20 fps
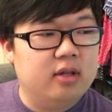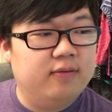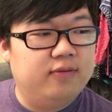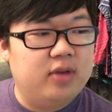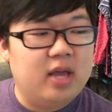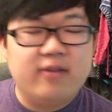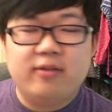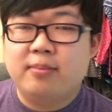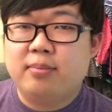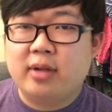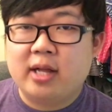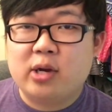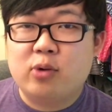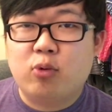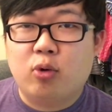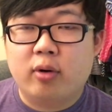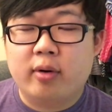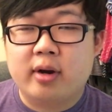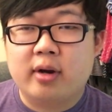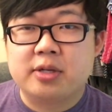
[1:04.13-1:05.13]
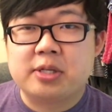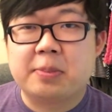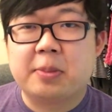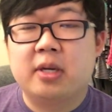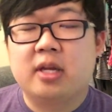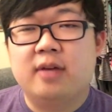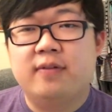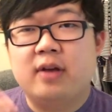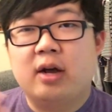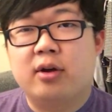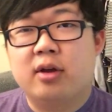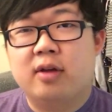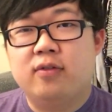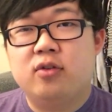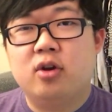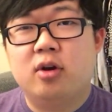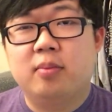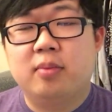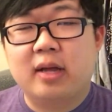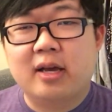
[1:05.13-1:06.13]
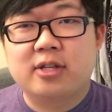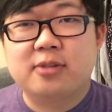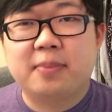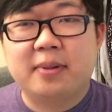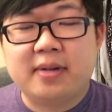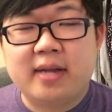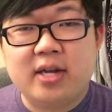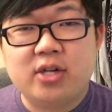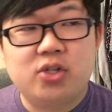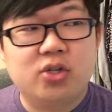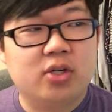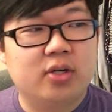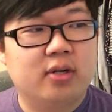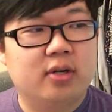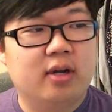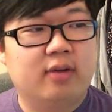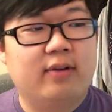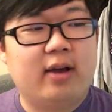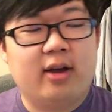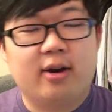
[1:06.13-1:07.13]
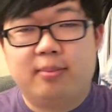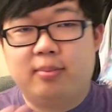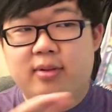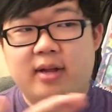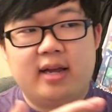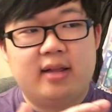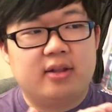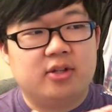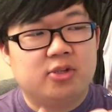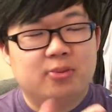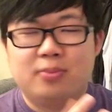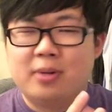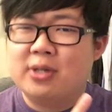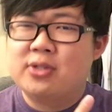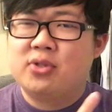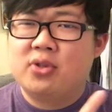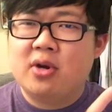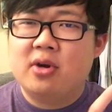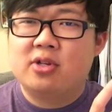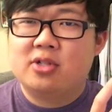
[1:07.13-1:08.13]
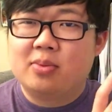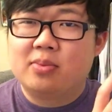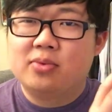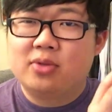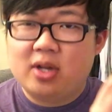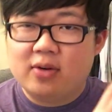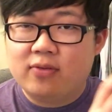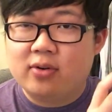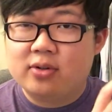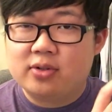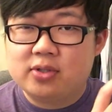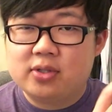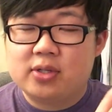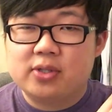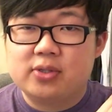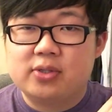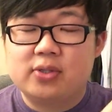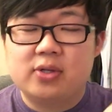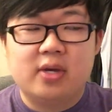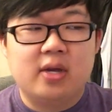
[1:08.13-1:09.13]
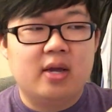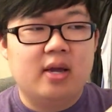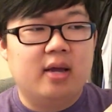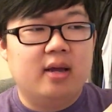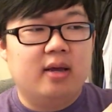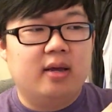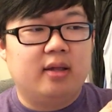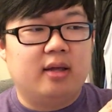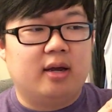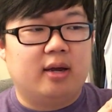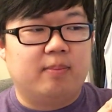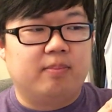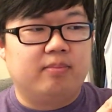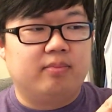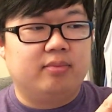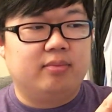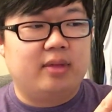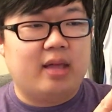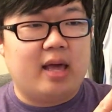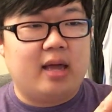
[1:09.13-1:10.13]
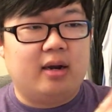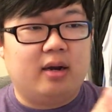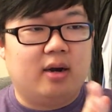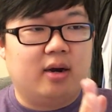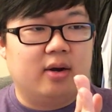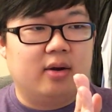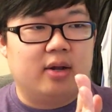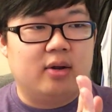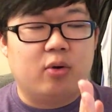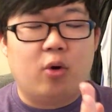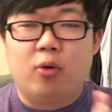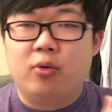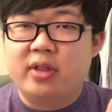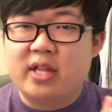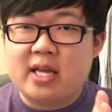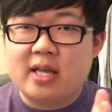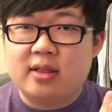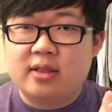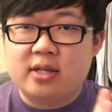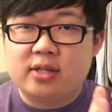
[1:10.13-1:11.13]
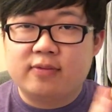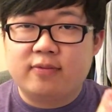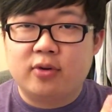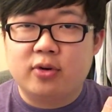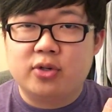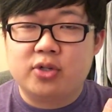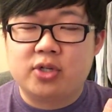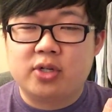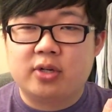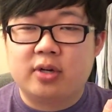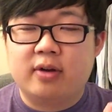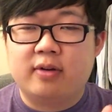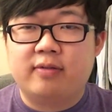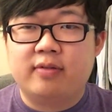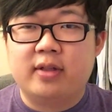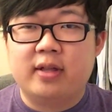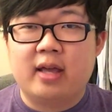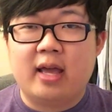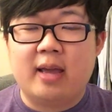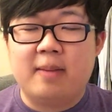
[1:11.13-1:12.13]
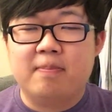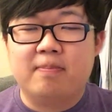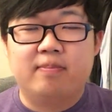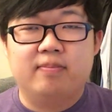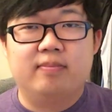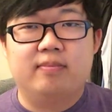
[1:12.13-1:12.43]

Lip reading: If you haven't played Quarriors, I'll give you an explanation of how to play this. Plus, there are some differences that are only in this version of the game.